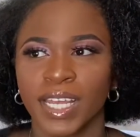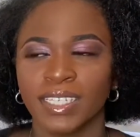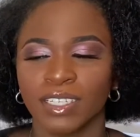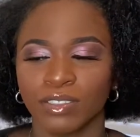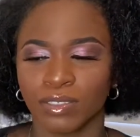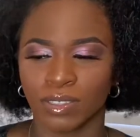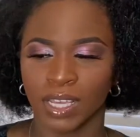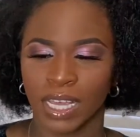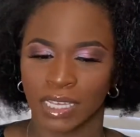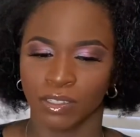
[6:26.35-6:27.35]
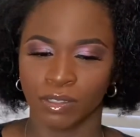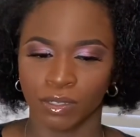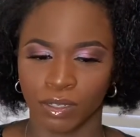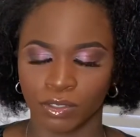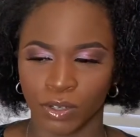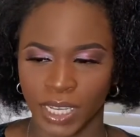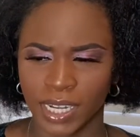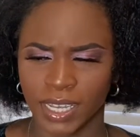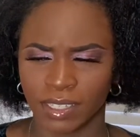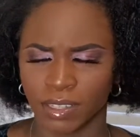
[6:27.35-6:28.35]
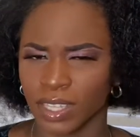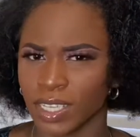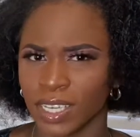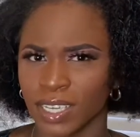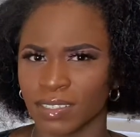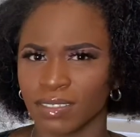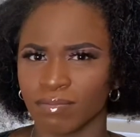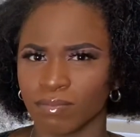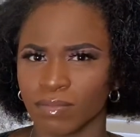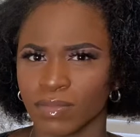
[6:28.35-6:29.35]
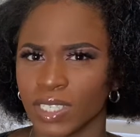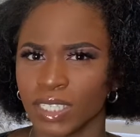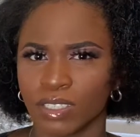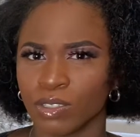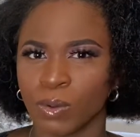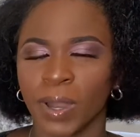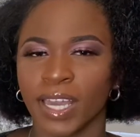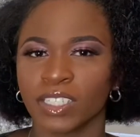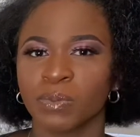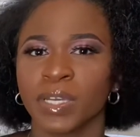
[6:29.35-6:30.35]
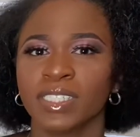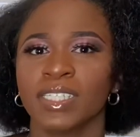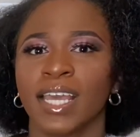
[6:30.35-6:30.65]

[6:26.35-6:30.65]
And then you're in it and you're thinking, this is not what I expected.